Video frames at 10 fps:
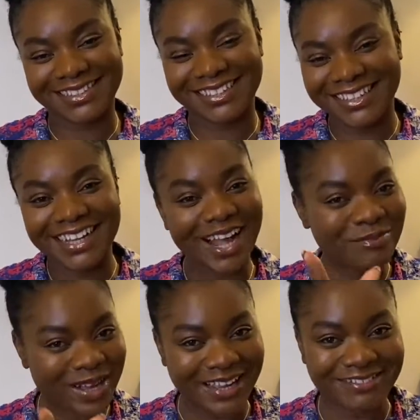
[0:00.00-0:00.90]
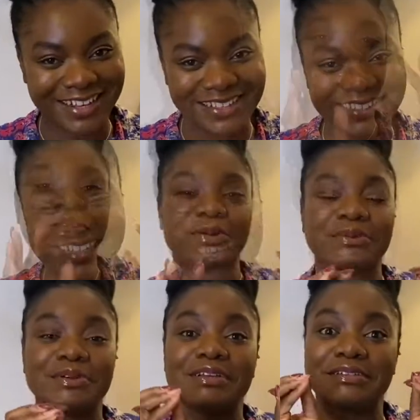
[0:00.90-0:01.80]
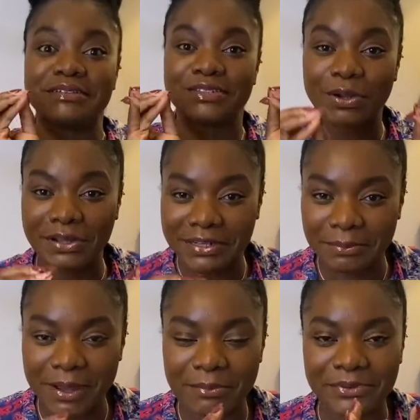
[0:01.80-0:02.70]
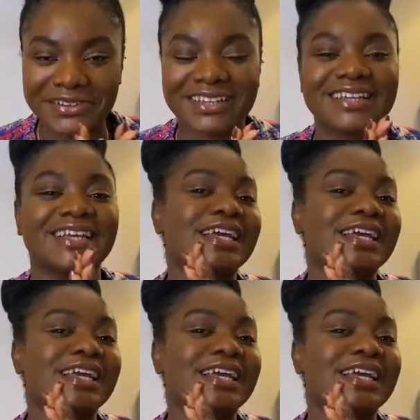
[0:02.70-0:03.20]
Am I right? So talking about money.